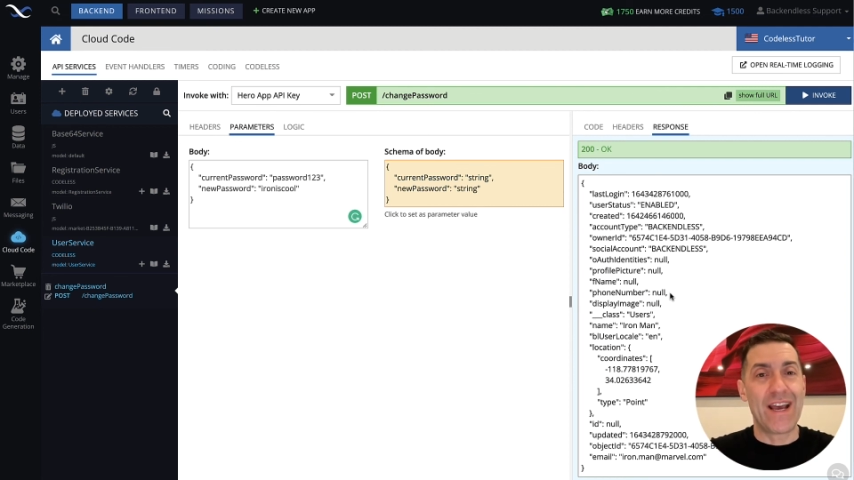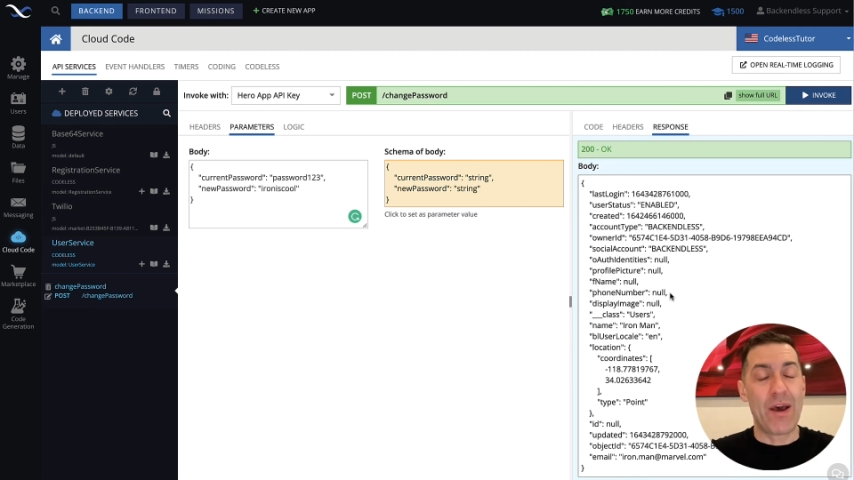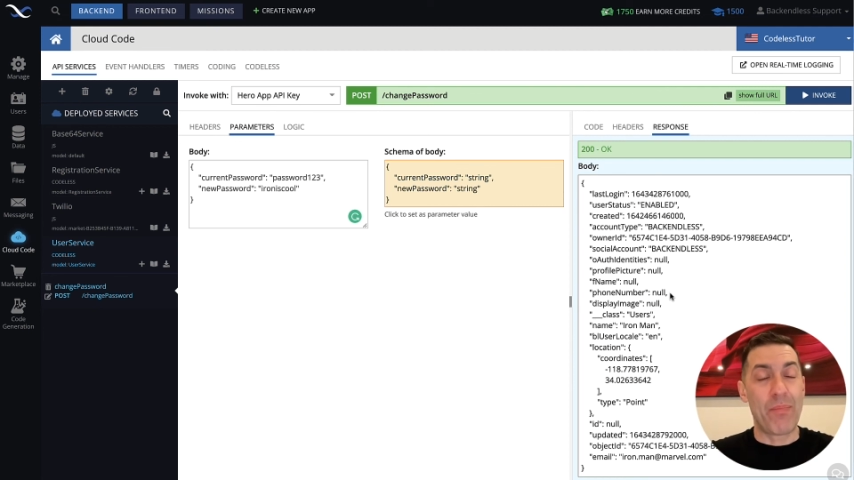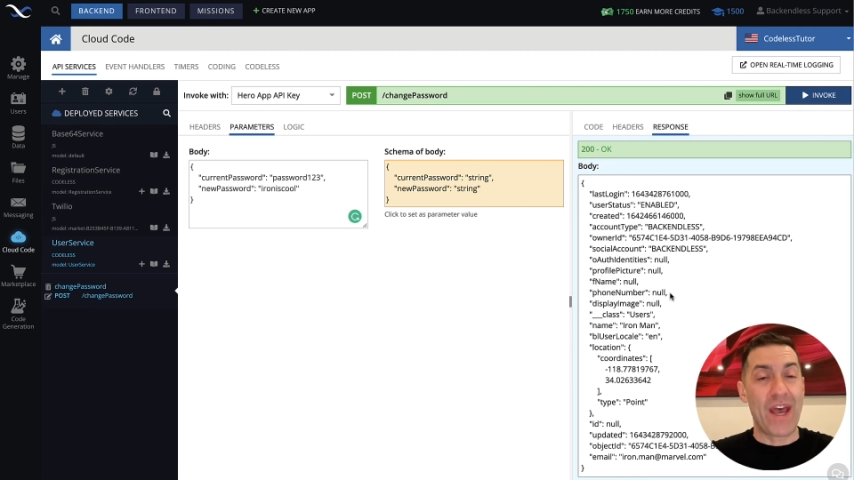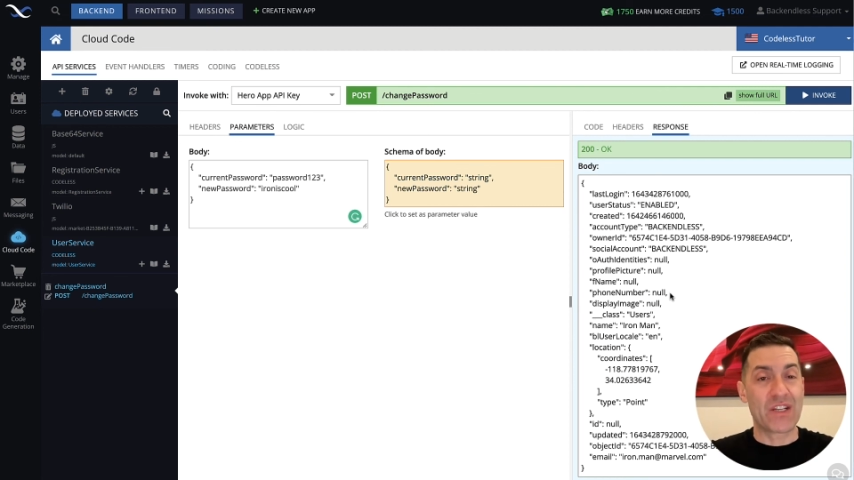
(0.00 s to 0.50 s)
a
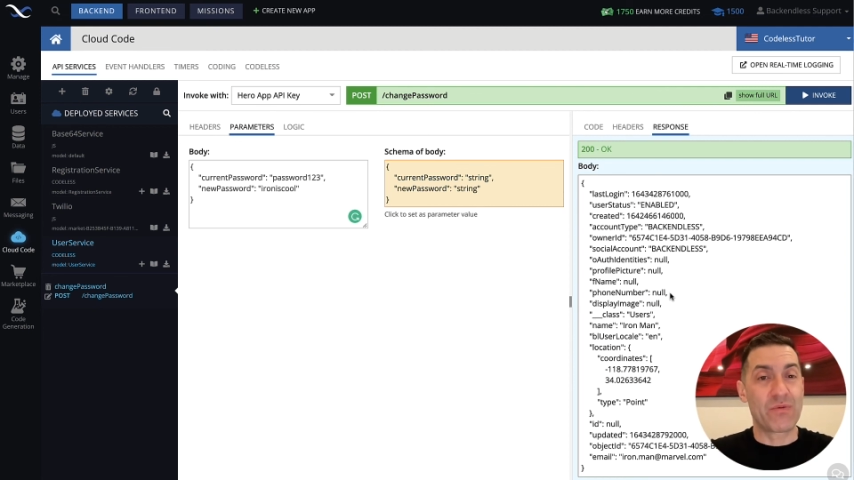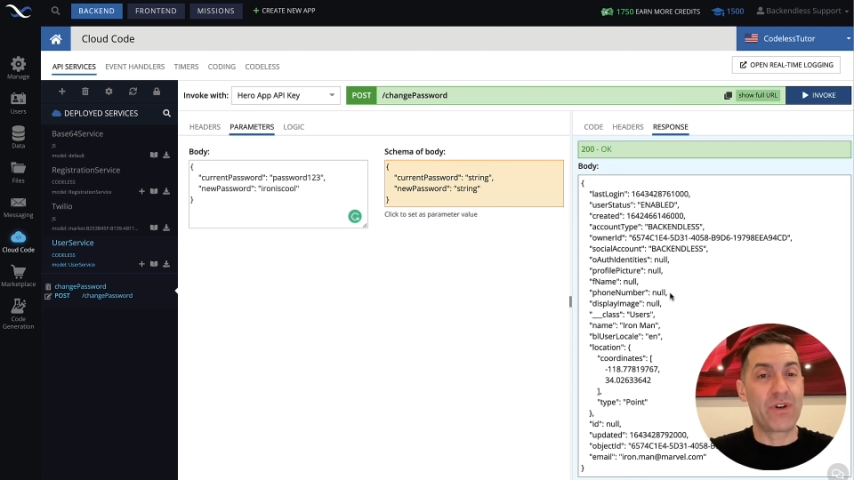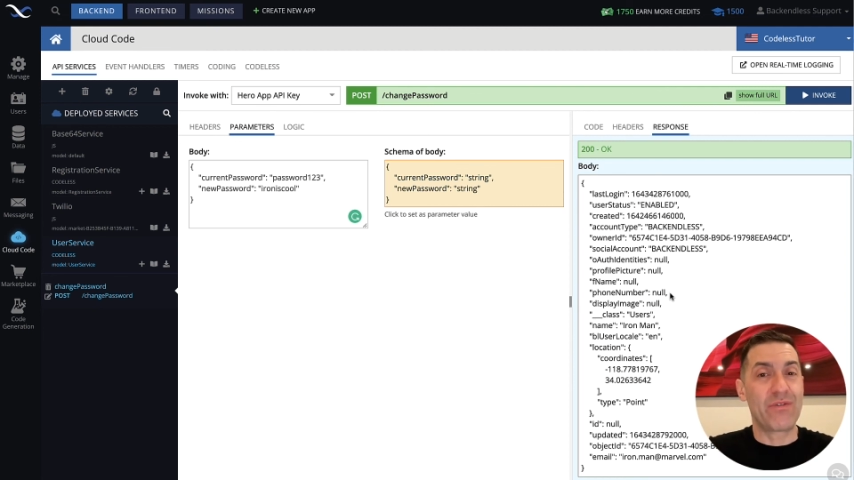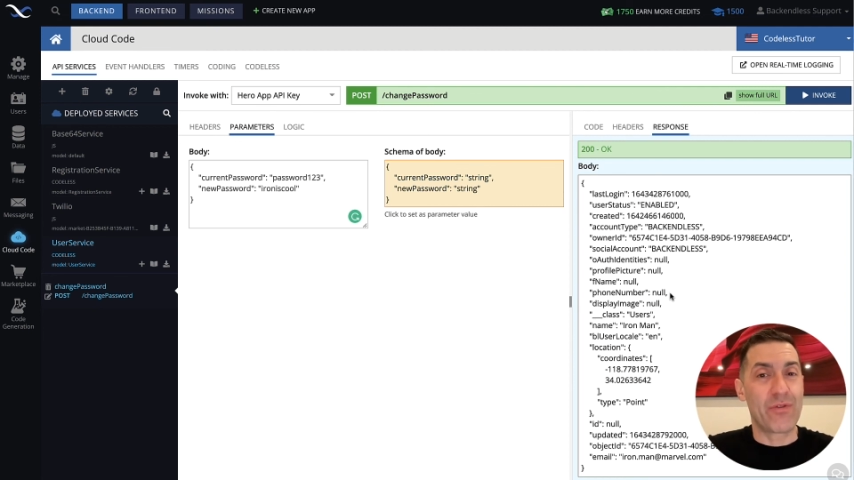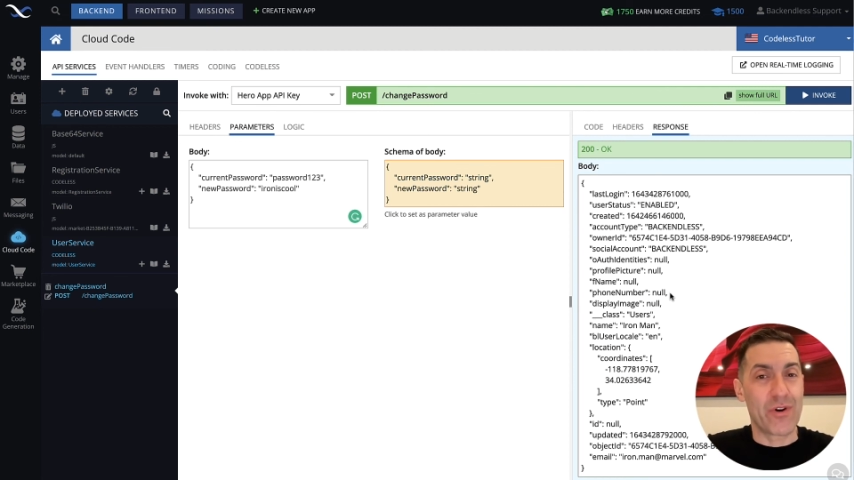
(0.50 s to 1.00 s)

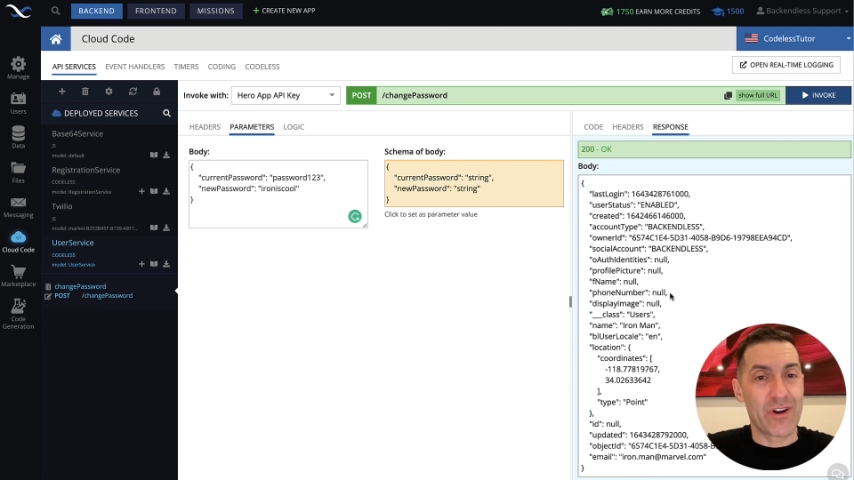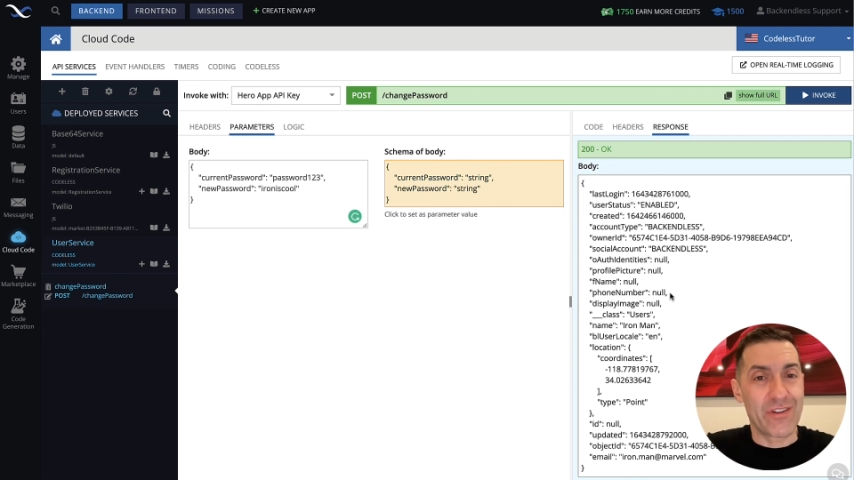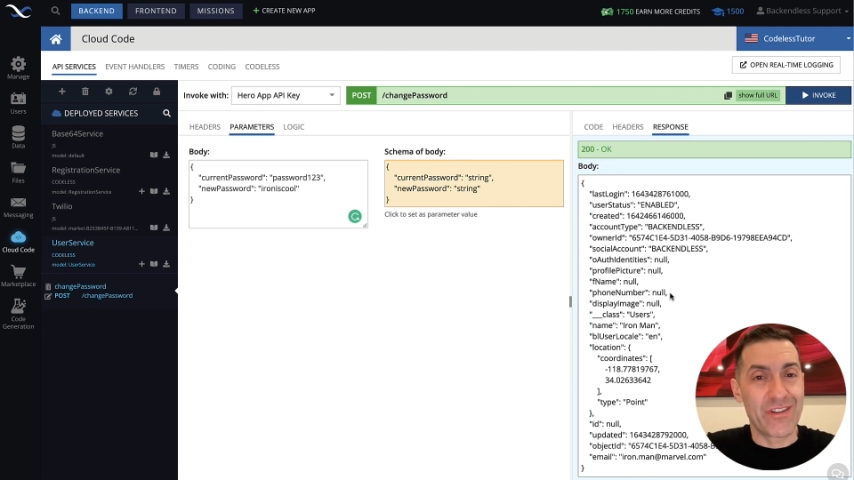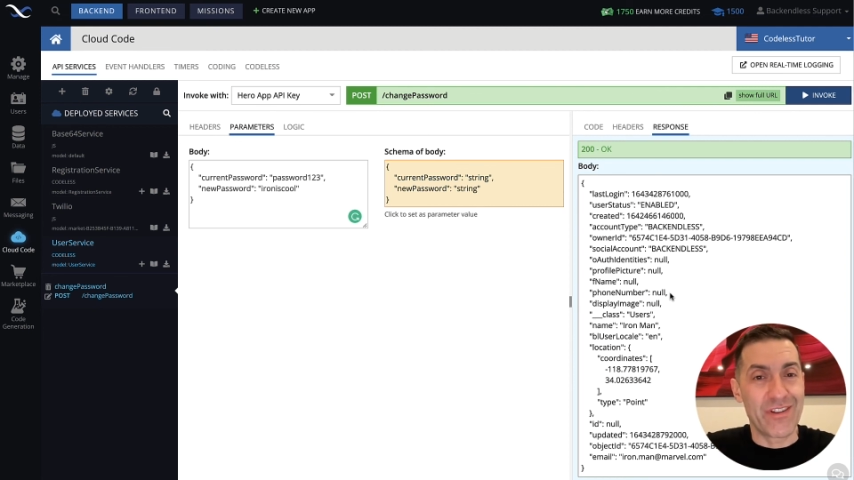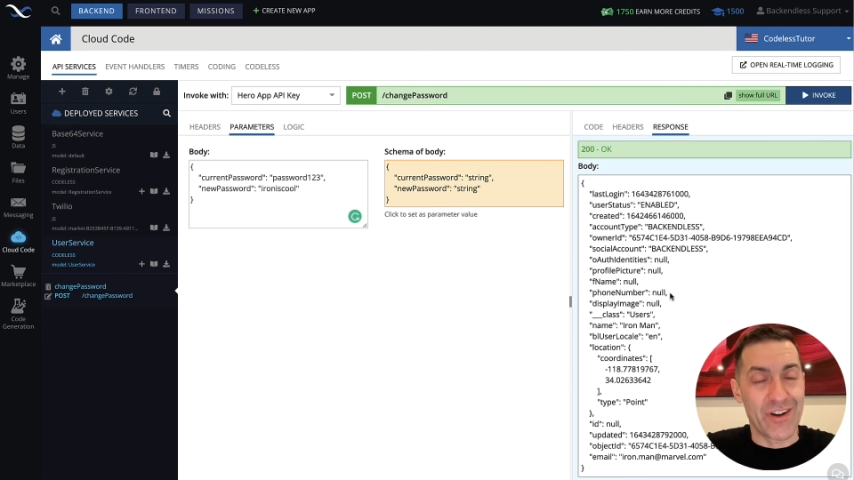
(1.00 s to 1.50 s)
password for
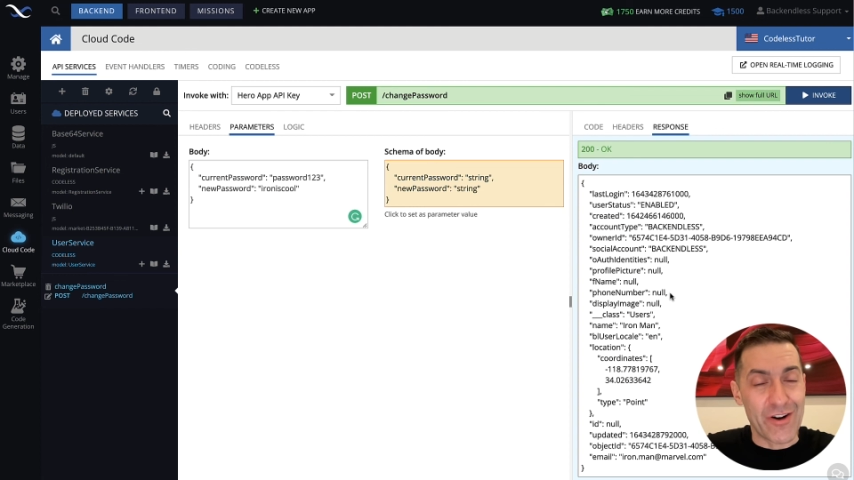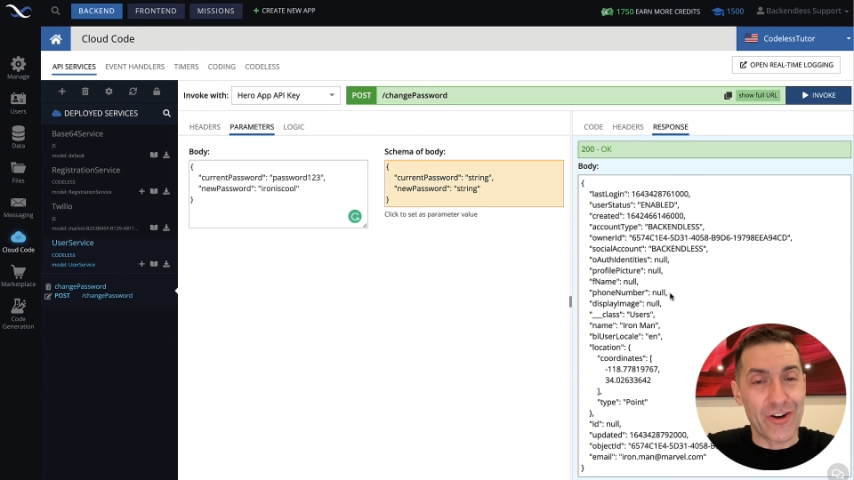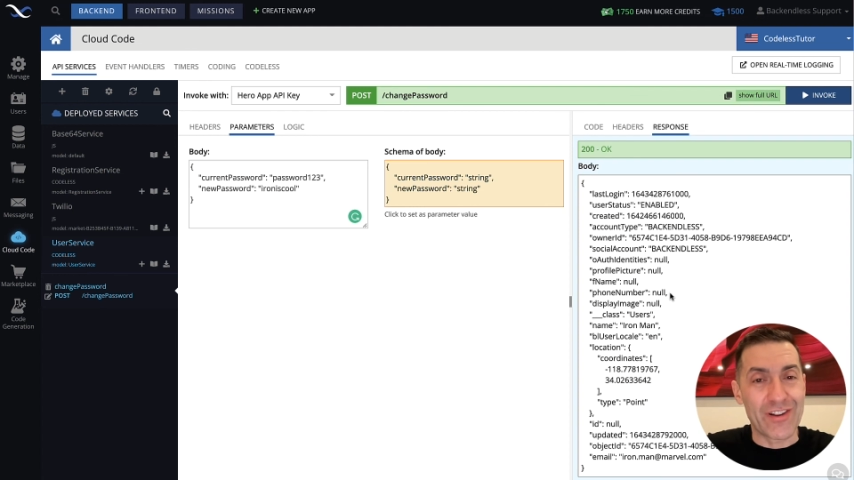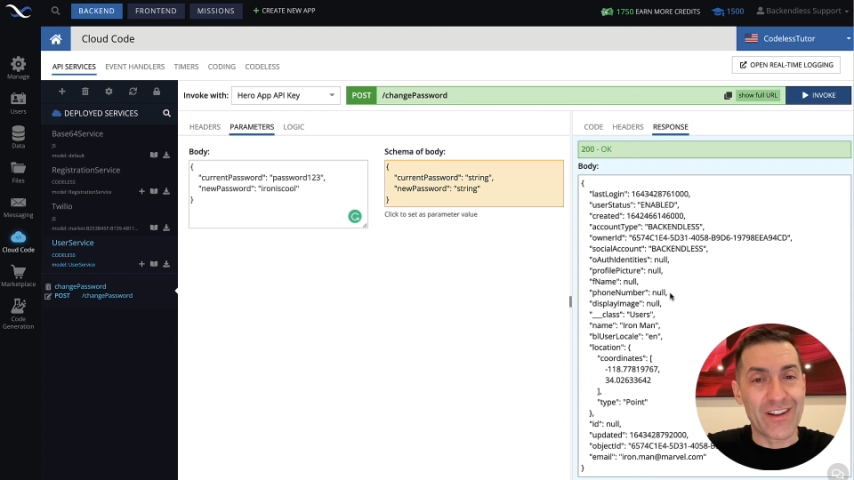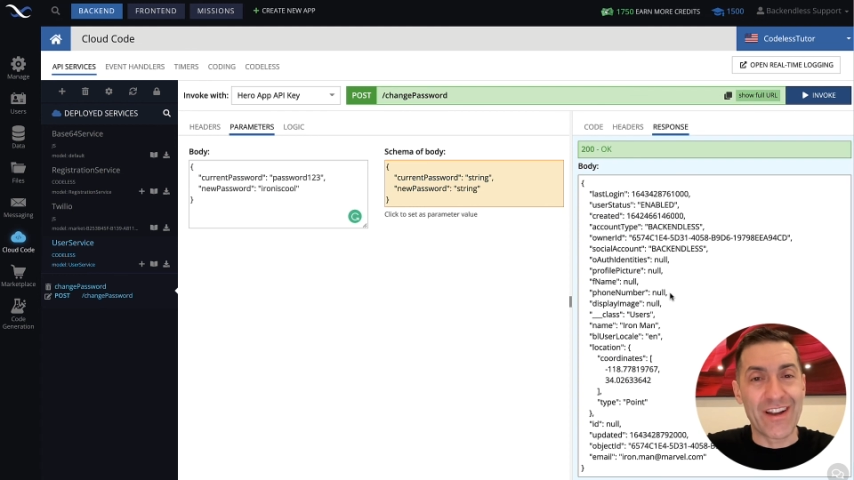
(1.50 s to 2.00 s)
the
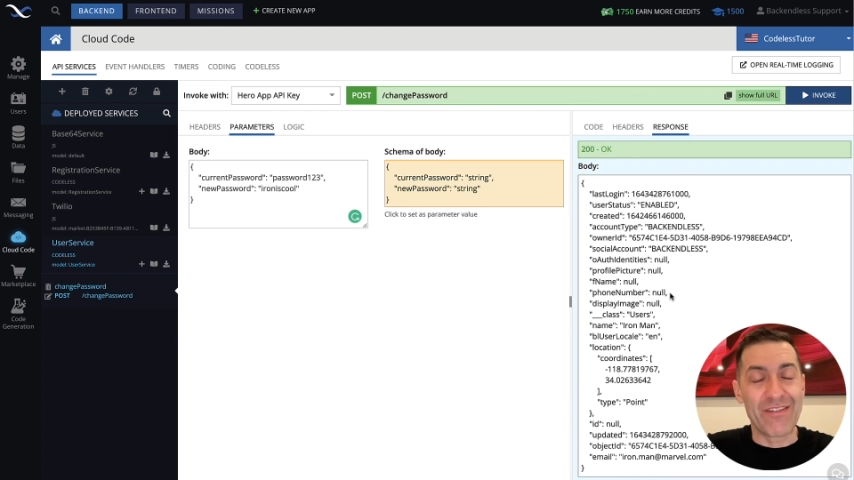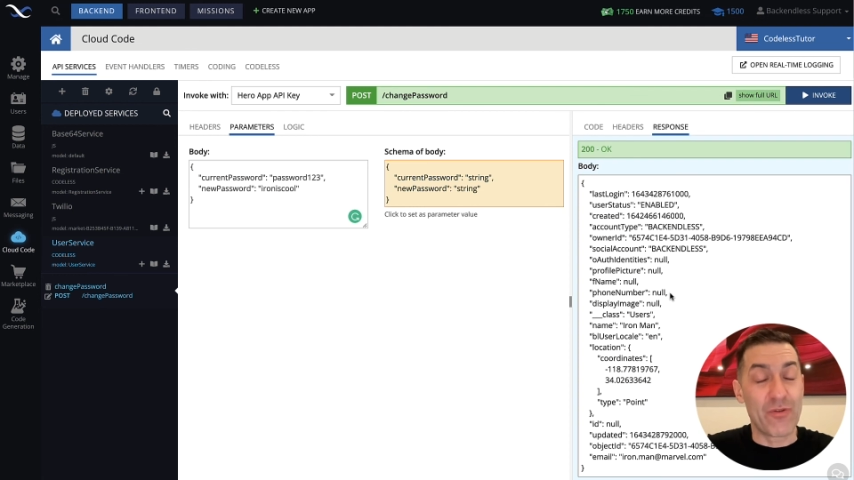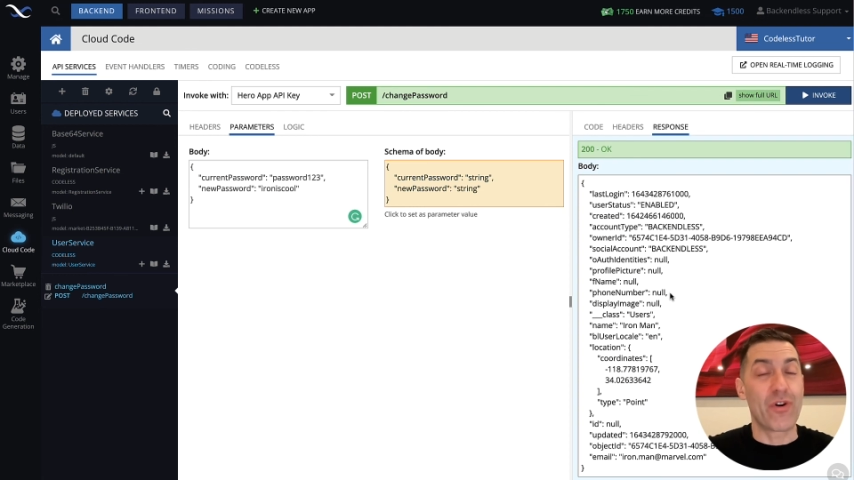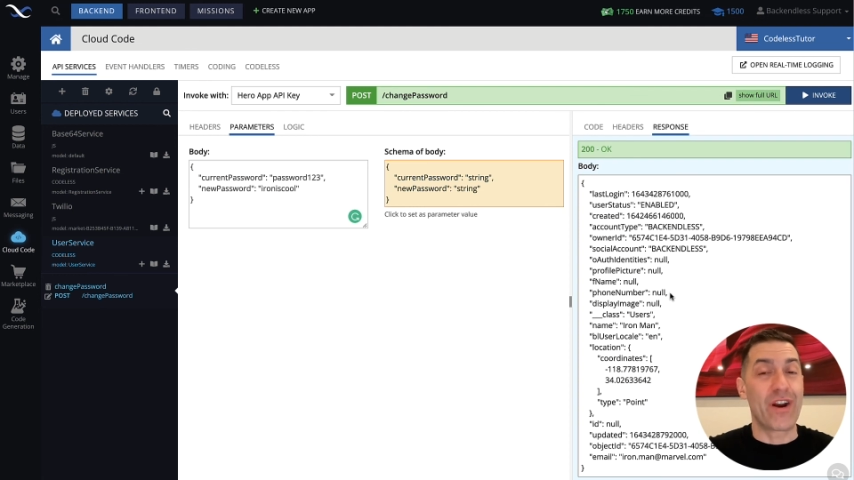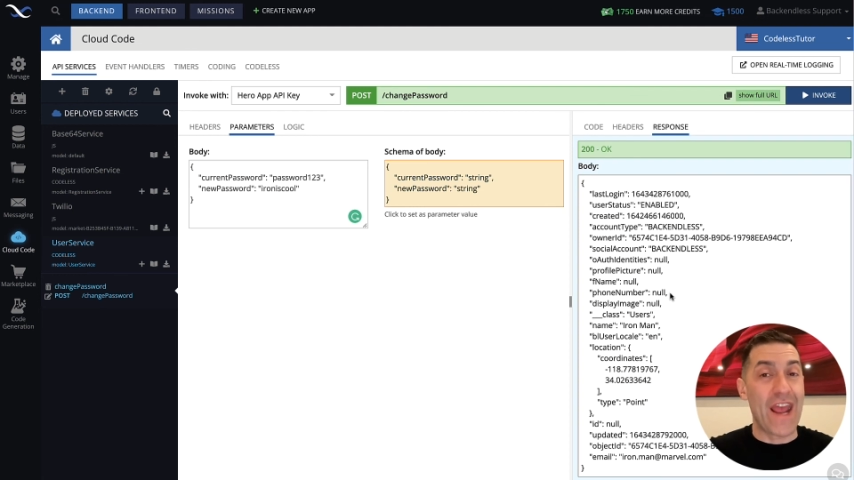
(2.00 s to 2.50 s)
currently for